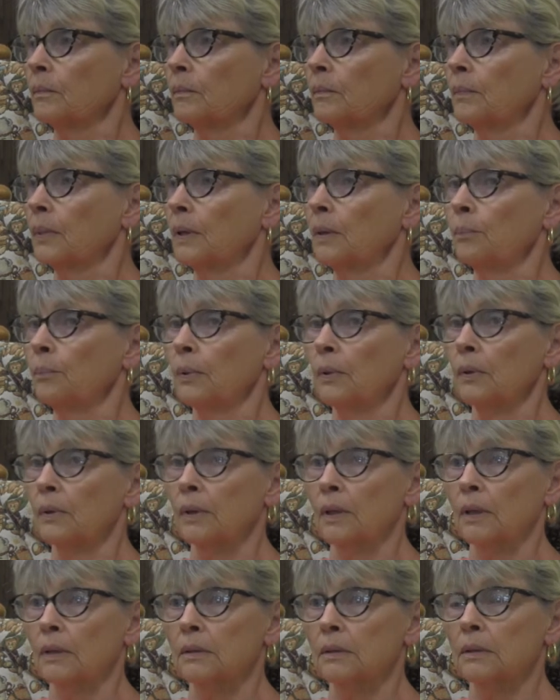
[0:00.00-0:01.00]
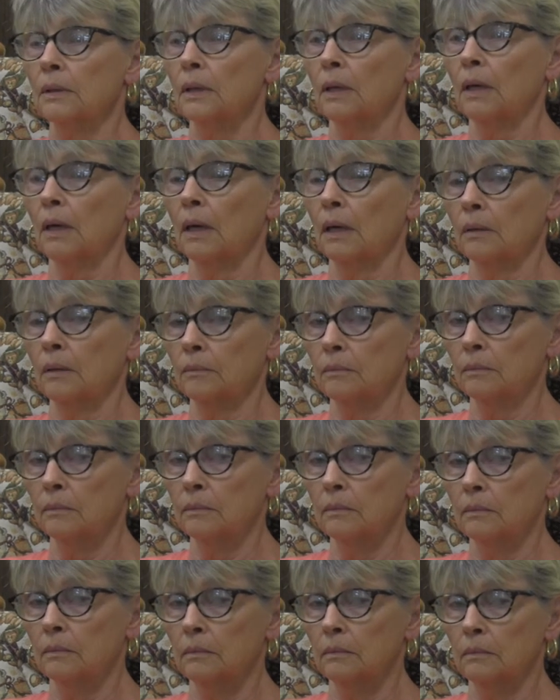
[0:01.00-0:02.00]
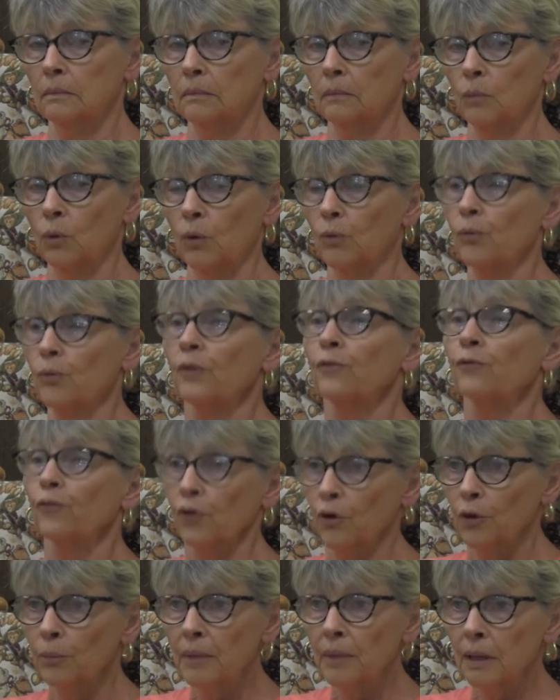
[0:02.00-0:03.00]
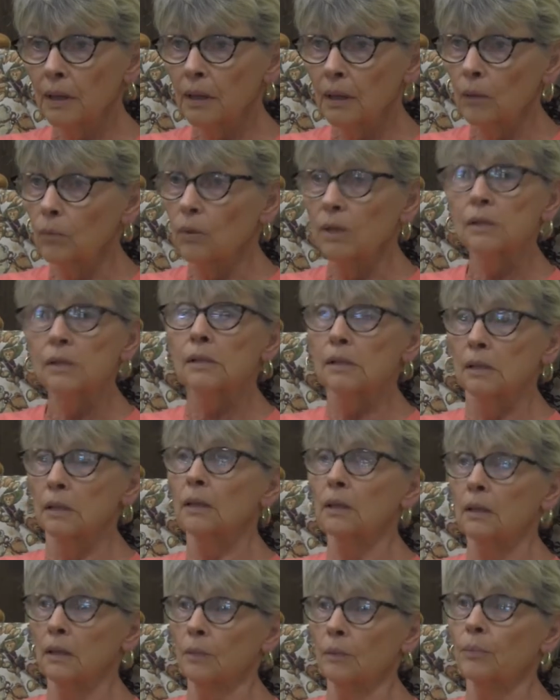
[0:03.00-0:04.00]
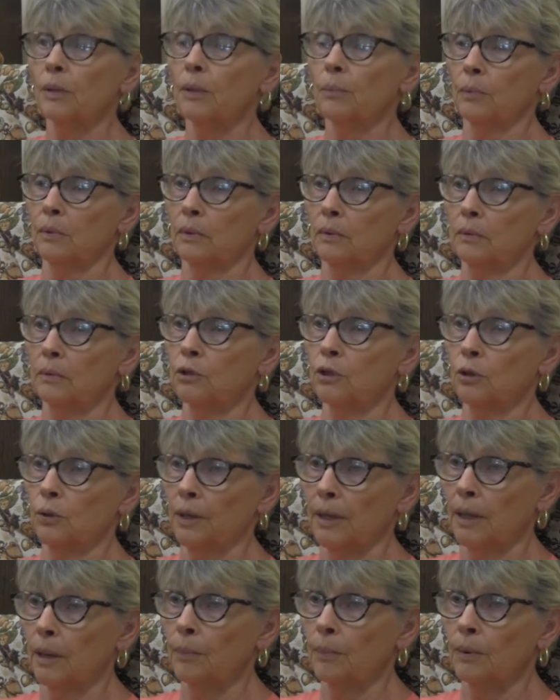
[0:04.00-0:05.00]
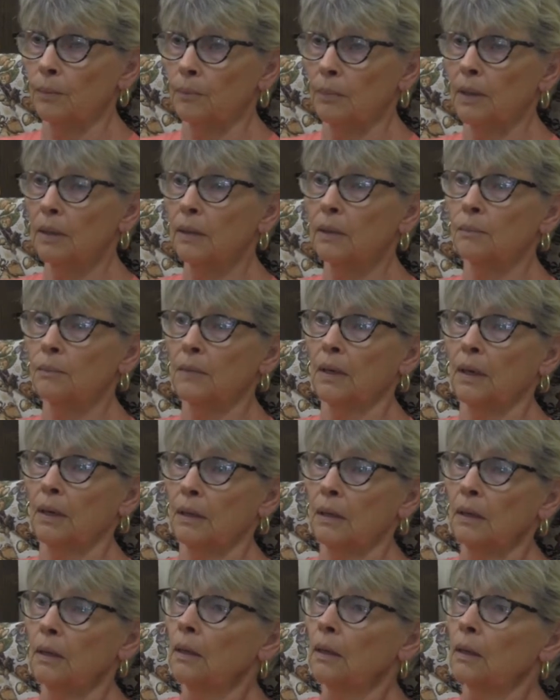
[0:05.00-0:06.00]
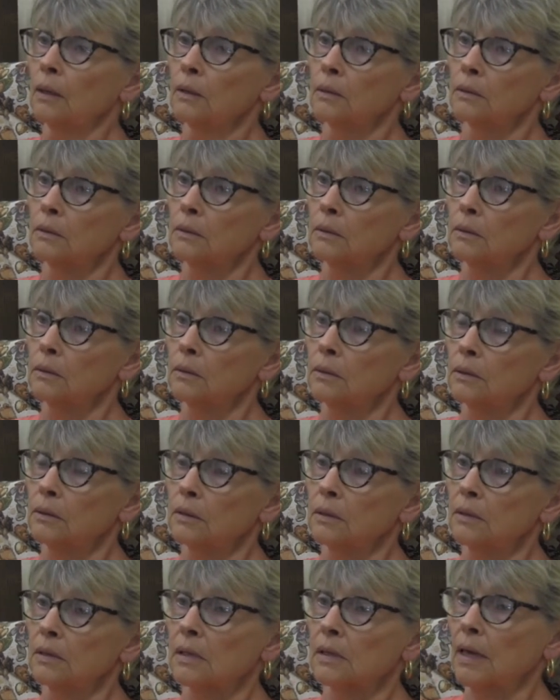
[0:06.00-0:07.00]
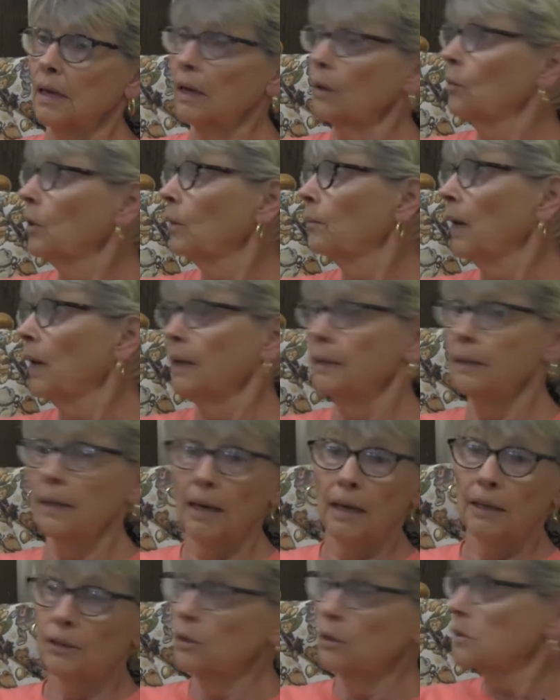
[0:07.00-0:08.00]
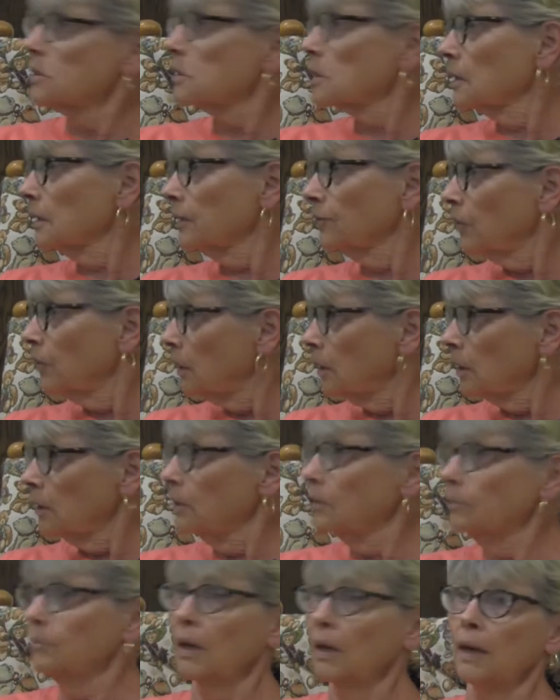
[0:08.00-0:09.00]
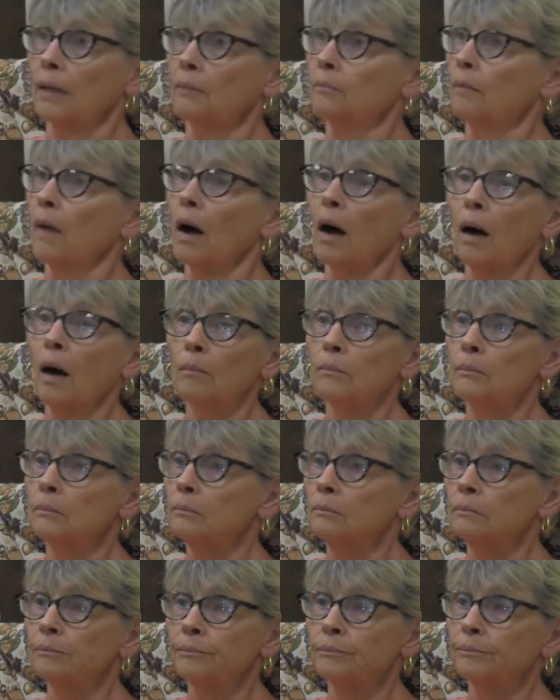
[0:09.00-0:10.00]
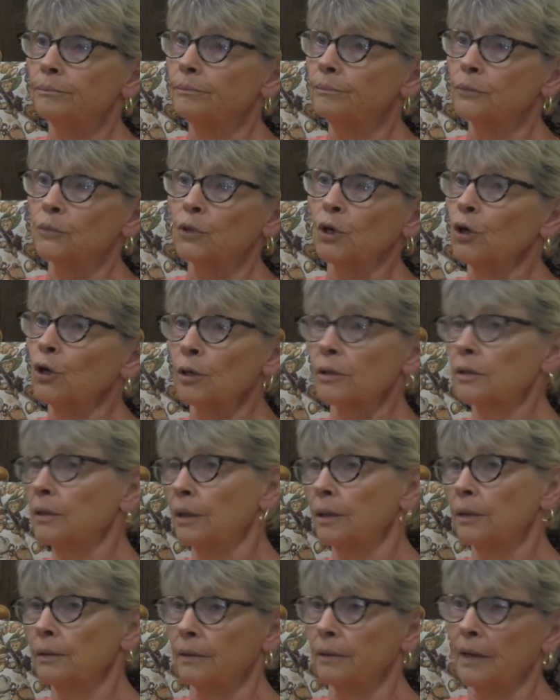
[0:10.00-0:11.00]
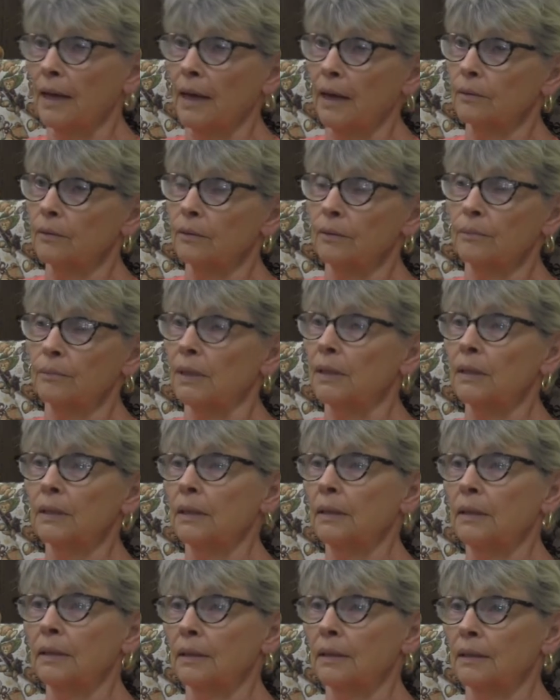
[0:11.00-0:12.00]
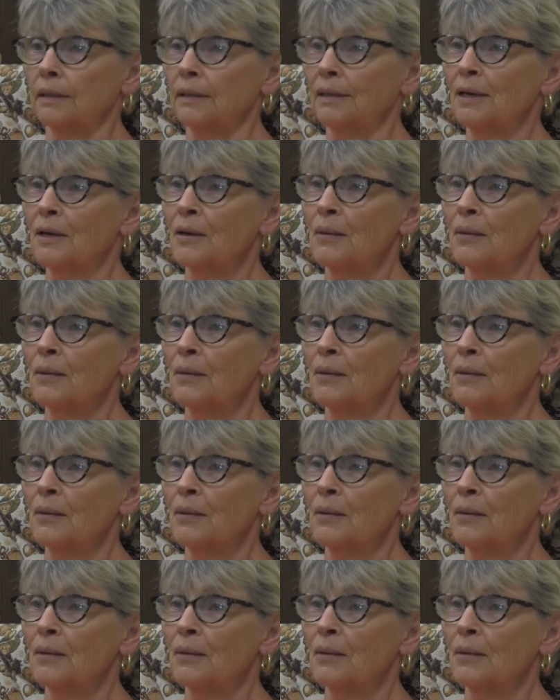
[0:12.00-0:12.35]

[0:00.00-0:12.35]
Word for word: people that would refer me, and we still get people showing up at Buncom Day saying, "Well, my dad used to live here. My mom cooked in that building." And